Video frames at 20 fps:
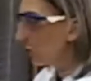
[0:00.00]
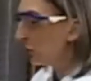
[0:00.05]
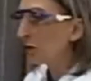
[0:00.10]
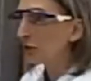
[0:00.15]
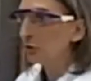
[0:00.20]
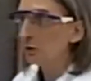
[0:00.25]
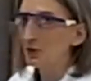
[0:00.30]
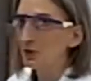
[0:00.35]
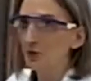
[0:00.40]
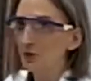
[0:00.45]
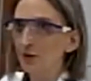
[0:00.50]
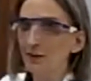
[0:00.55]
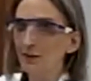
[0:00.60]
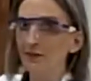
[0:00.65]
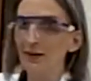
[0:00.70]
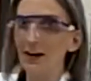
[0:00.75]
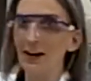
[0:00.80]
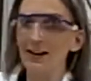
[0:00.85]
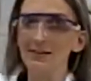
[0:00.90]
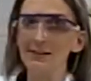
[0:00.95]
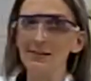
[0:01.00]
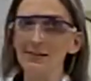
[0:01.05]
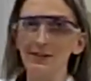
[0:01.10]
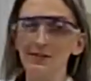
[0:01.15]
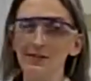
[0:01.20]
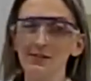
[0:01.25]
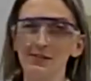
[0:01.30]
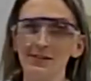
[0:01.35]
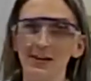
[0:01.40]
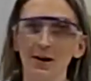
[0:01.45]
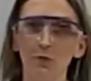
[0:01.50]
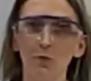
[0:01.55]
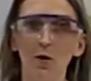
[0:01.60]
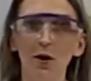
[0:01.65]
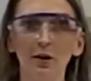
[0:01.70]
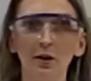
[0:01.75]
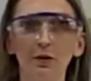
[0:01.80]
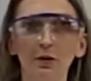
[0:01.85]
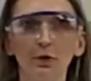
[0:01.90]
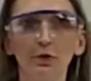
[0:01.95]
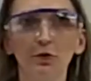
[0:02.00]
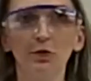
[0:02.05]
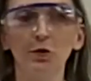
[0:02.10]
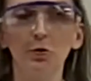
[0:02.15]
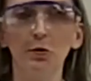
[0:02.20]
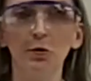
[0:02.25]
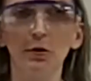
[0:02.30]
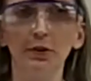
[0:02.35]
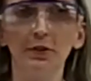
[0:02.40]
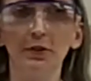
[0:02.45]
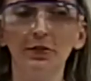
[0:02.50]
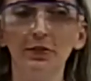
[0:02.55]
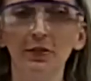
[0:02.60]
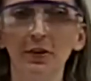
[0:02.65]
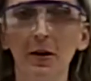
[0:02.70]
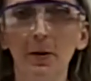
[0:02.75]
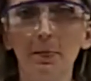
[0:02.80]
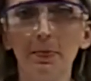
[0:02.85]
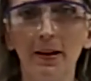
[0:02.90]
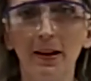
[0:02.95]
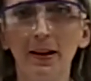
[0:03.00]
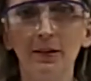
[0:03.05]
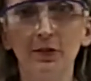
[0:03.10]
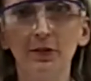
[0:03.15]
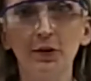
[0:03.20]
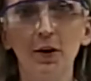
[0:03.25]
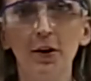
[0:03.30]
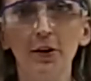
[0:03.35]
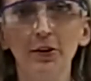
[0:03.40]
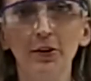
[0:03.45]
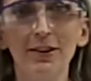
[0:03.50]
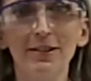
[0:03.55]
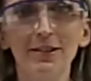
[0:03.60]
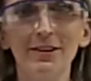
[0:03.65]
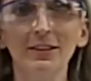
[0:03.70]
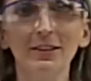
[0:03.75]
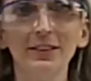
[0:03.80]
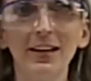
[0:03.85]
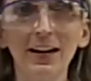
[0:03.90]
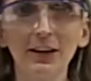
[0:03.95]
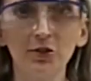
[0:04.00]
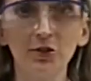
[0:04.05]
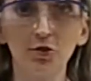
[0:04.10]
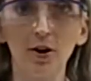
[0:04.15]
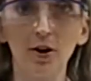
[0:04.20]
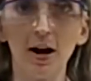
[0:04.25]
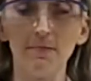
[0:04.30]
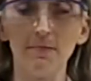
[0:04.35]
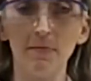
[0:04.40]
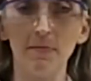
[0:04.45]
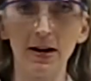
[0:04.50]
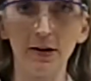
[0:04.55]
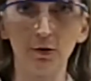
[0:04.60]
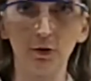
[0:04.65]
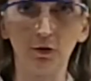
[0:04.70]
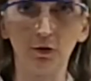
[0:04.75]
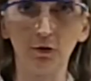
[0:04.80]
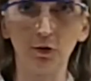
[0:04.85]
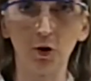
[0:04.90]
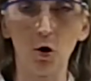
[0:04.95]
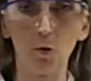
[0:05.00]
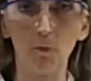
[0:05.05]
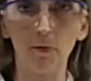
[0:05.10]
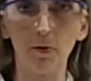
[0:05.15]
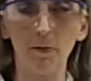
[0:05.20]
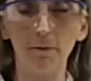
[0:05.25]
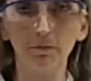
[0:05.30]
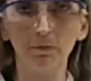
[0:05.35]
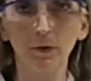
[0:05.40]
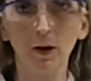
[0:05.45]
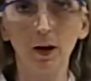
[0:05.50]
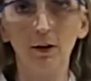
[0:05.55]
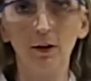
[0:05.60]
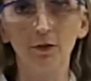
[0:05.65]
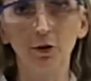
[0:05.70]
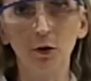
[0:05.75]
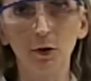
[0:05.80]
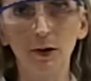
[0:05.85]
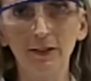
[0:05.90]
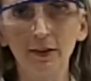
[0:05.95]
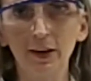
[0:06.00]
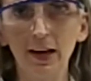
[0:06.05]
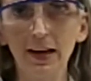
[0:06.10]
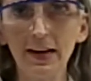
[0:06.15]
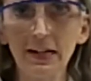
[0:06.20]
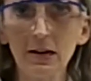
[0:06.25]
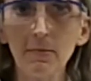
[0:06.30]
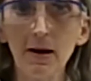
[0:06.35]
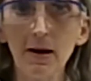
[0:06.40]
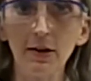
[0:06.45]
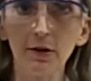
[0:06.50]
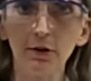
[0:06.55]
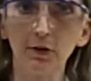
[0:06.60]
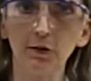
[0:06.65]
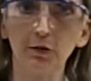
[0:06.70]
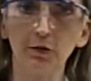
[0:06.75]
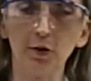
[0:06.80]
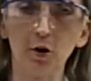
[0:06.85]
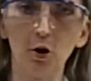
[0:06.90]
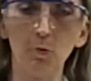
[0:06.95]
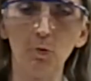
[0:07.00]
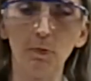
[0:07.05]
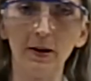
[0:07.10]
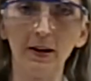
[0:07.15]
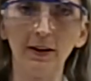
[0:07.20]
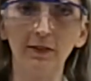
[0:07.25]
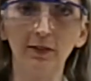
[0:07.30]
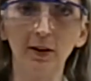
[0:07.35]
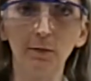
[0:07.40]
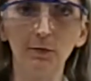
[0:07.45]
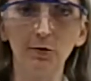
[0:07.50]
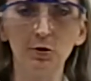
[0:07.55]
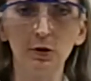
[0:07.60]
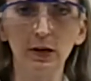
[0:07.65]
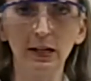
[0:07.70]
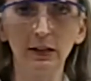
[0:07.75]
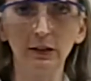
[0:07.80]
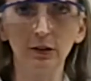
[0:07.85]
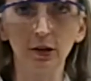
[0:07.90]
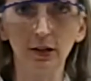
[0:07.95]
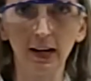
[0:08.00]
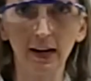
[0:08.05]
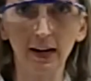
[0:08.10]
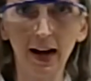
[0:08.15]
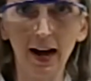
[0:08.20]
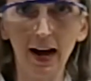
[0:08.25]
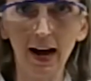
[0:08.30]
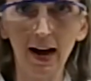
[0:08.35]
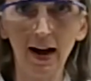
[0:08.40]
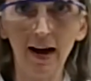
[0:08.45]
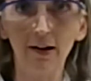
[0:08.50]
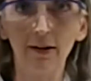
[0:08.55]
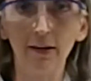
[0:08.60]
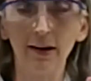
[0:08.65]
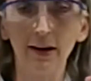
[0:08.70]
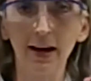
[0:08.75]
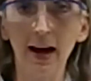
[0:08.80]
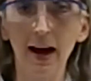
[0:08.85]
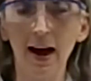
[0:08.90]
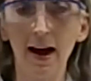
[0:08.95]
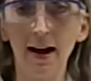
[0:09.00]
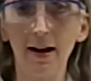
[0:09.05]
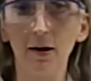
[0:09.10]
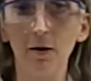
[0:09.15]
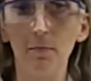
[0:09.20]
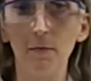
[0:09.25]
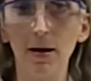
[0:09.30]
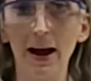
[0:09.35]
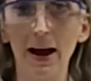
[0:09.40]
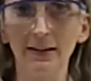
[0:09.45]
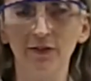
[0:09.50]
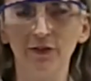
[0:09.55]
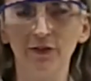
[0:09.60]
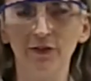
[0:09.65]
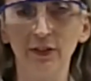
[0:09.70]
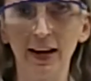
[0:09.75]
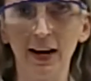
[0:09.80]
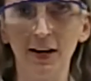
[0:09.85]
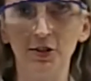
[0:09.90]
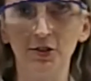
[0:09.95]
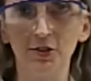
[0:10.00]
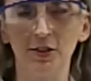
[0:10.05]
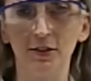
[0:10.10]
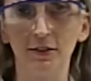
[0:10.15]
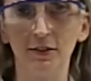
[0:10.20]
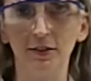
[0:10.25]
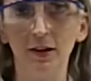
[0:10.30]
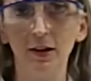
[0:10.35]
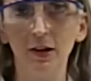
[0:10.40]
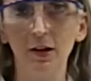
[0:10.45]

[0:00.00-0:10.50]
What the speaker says: tools when you're a scientist. And one of those tools is called an electron microscope. So it's like a microscope, except you can look at higher and higher magnification.